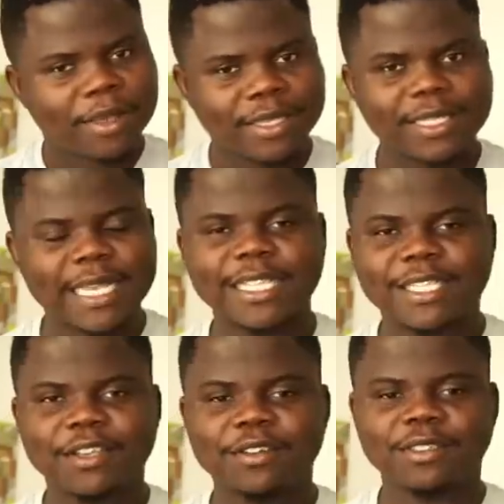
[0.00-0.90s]
Stay
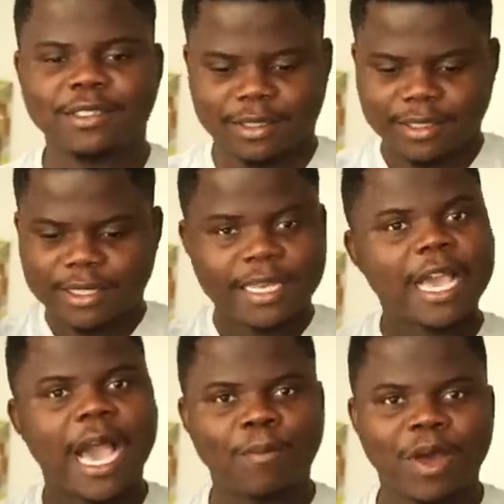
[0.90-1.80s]
tuned.
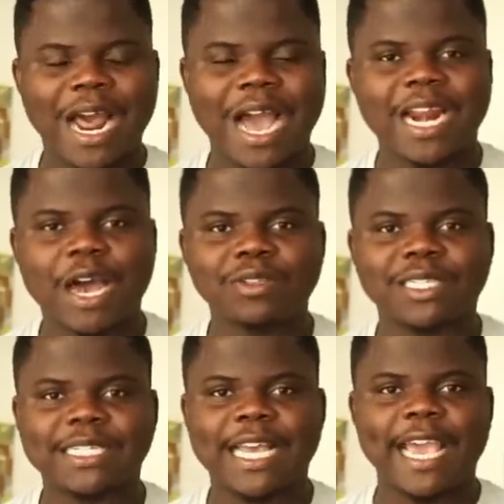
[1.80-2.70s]
I'm going to announce
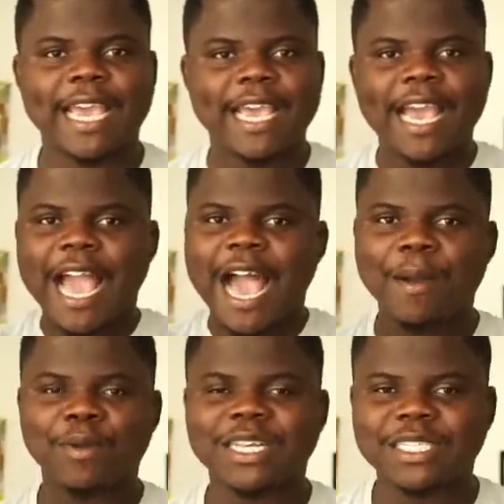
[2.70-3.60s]
the day.
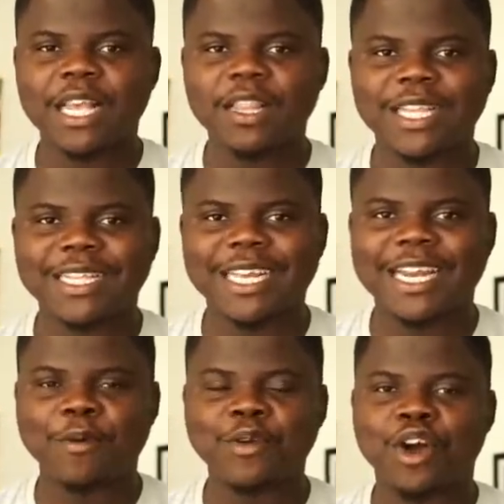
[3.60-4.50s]
I'm going to tell you the day
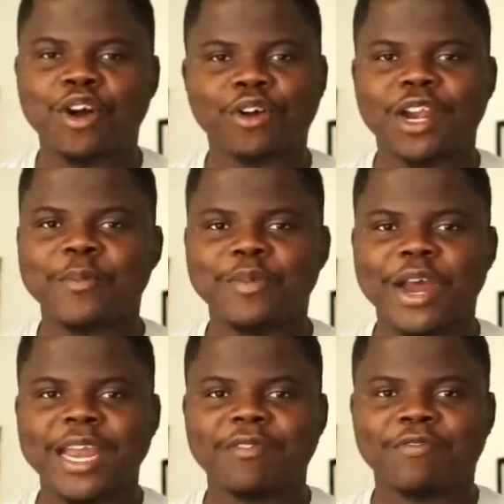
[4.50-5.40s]
that we all going to be
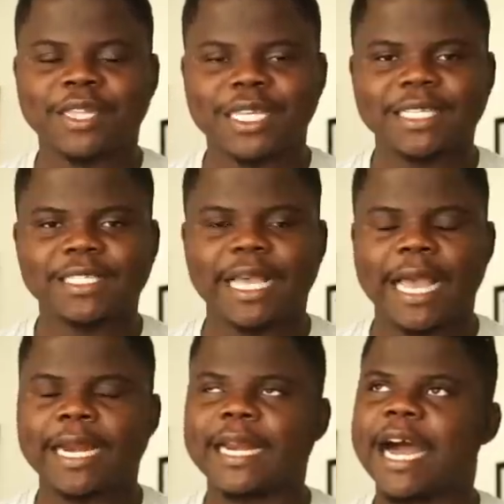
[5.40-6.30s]
ready for this,
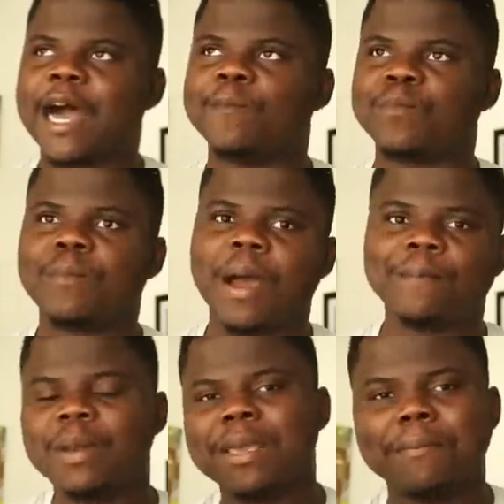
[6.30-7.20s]
and um,
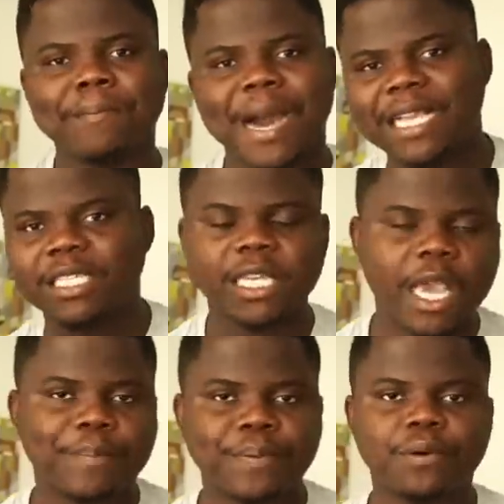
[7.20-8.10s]
probably March,
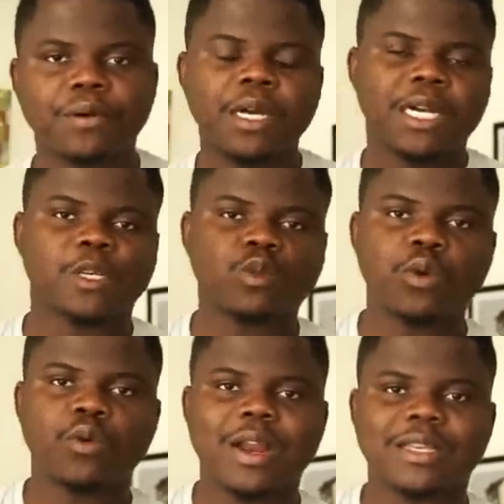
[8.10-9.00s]
April. That's
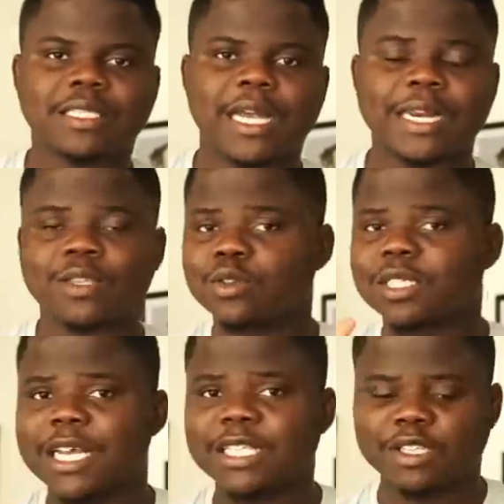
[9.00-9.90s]
when we're going to start. So
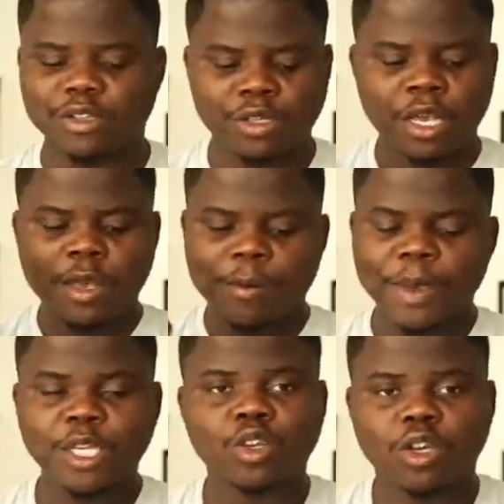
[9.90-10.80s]
stay tuned.
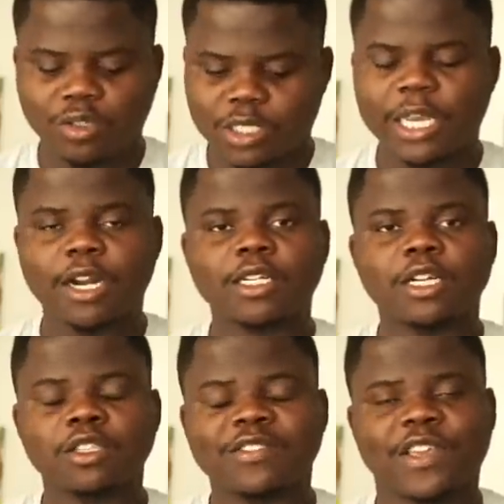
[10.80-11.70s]
Make sure you turn on the
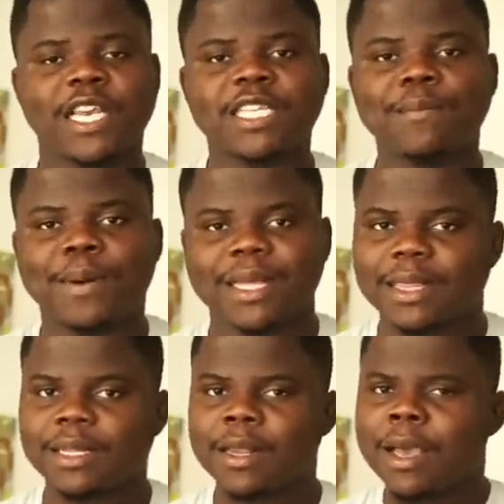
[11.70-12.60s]
notification
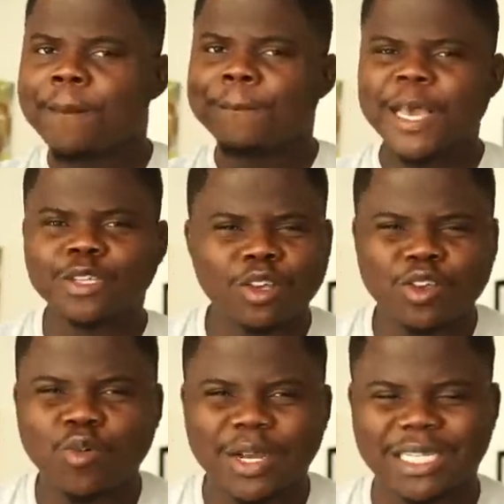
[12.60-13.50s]
button. Make sure
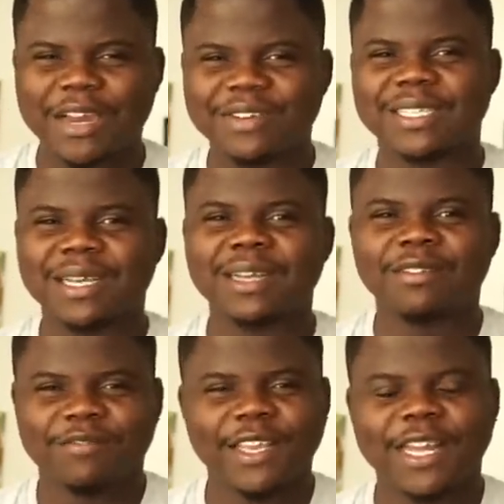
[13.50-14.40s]
you watch every
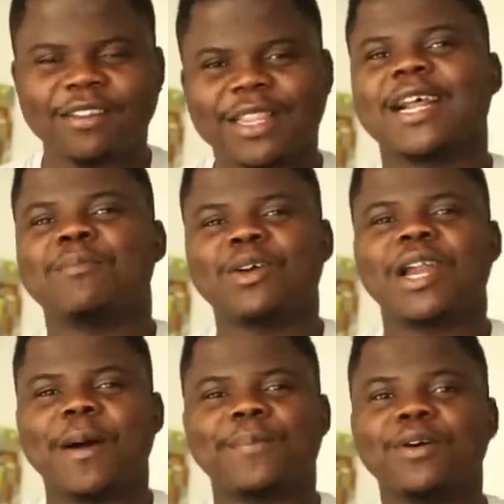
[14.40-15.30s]
single video that I'm
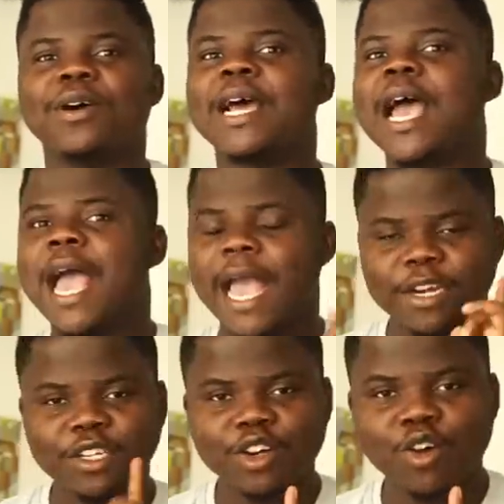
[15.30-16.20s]
gonna upload.
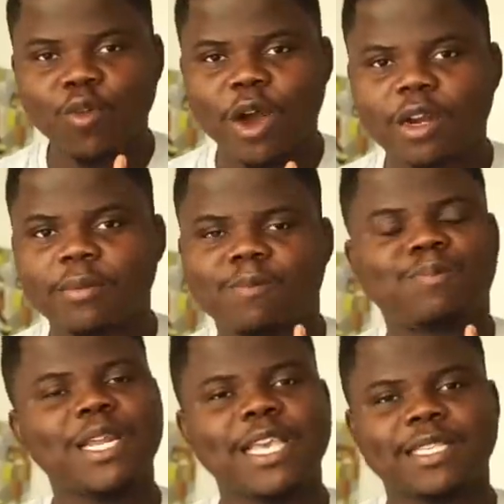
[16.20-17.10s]
And you know what?
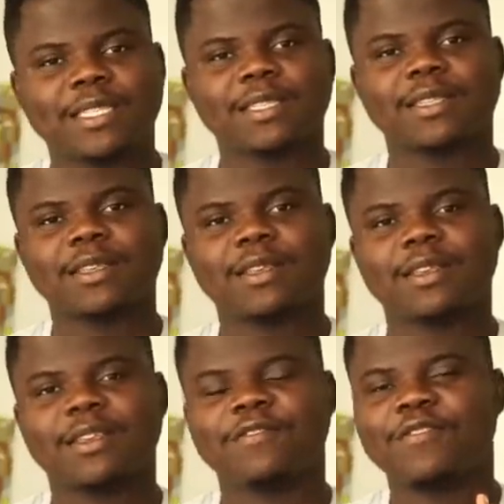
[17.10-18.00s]
Please,
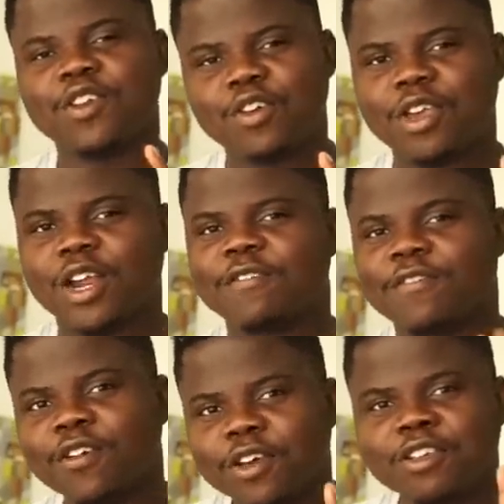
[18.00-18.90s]
if you know you're not
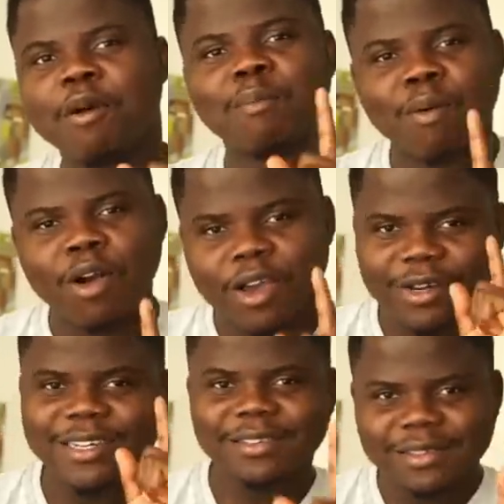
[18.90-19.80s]
following your boy
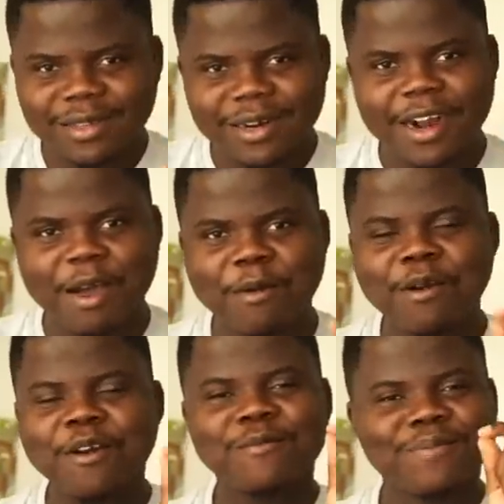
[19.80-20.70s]
on Instagram,
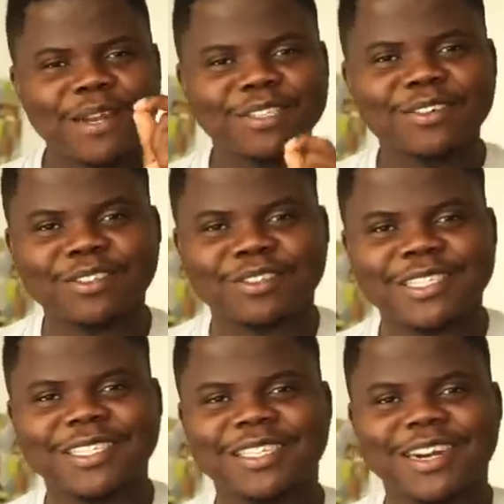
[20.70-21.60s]
please go to
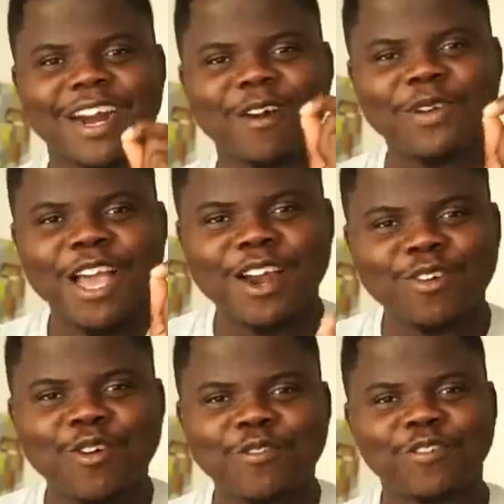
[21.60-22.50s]
Instagram and
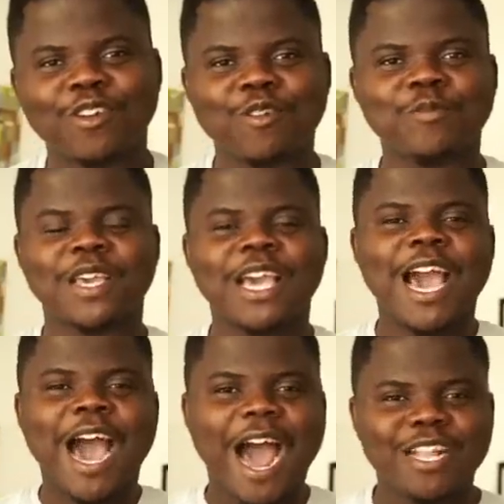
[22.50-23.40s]
go follow me.
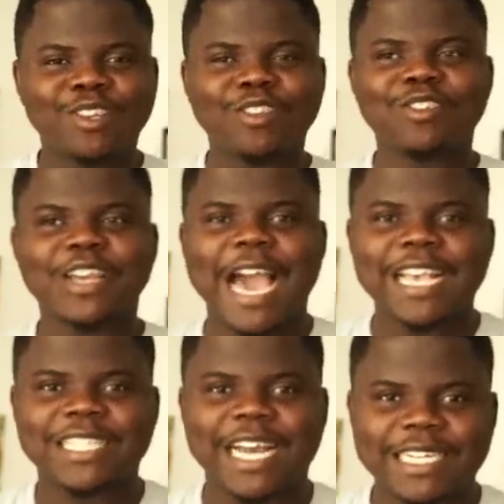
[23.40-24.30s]
I told you
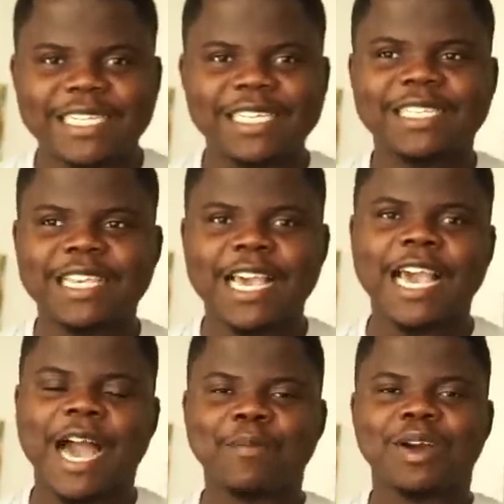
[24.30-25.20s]
guys that this
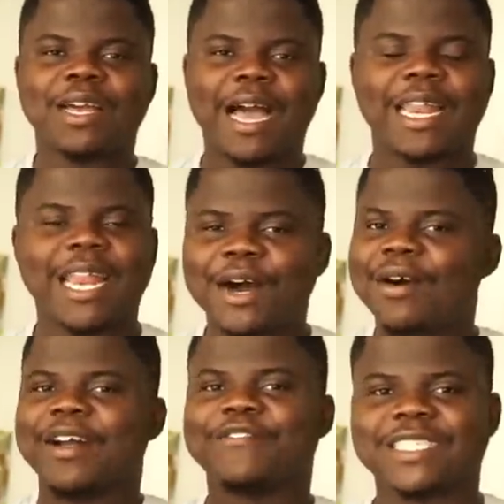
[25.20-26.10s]
year I'm gonna allow
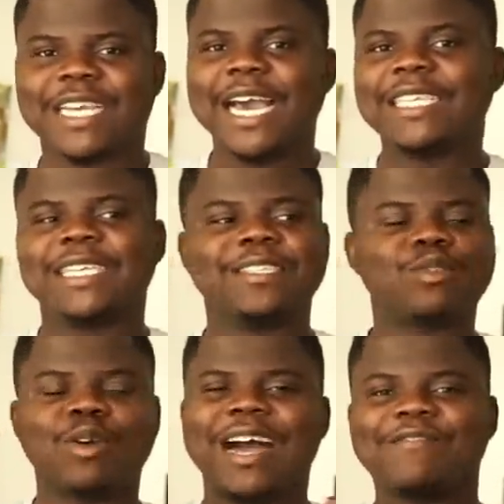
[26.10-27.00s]
advertisers
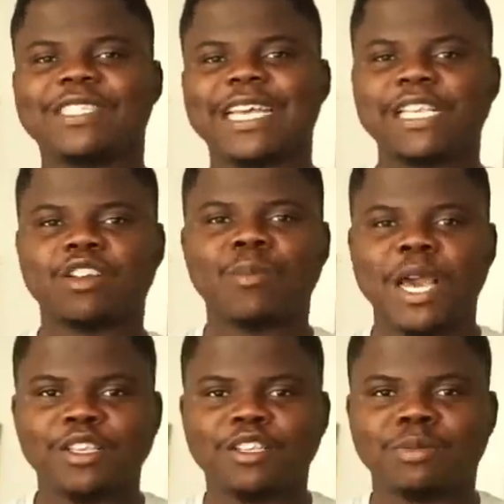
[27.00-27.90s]
to advertise on
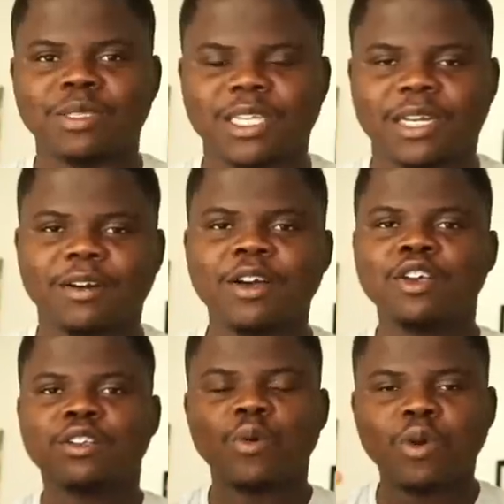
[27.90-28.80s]
my YouTube channel.
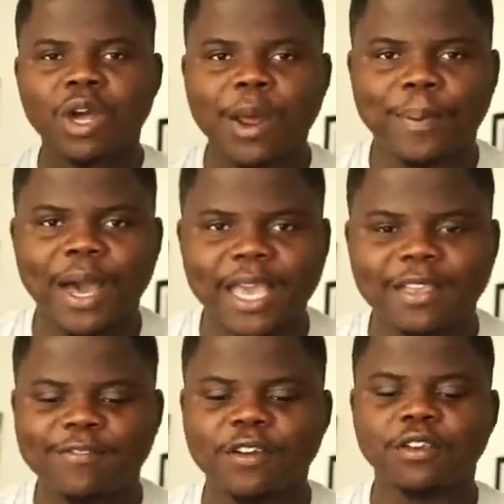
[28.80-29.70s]
So we've got a
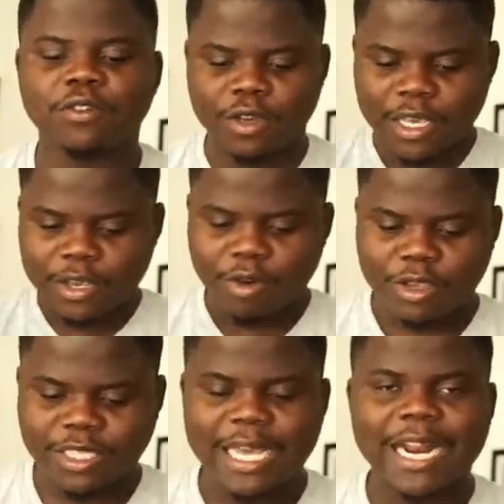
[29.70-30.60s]
package for you.
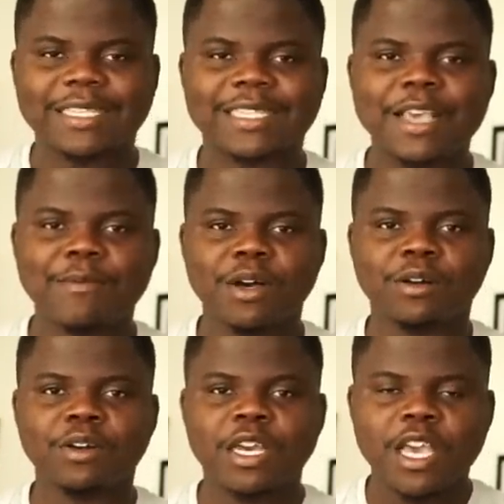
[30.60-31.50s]
Send us
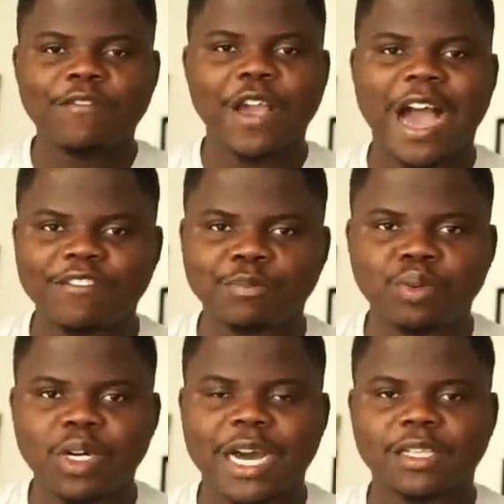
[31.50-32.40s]
email. If you have a
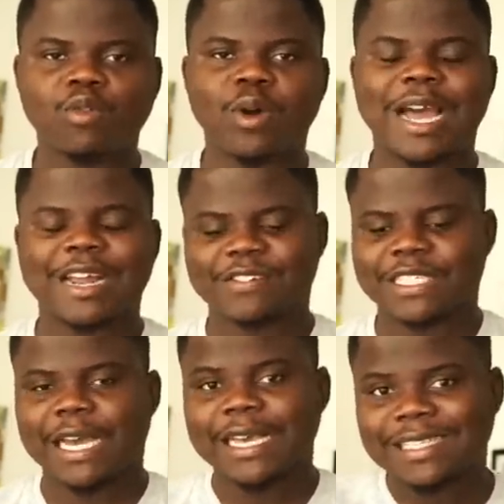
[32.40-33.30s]
product you want to
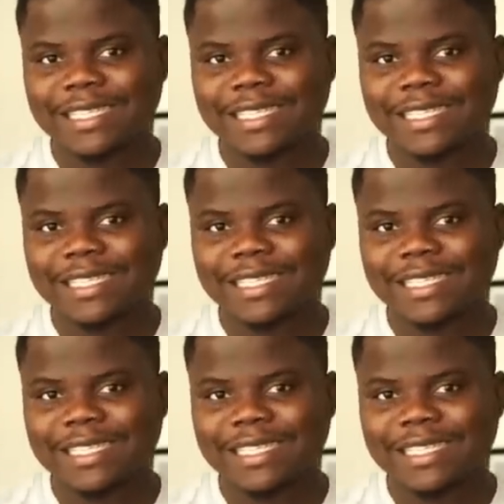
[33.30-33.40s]
advertise,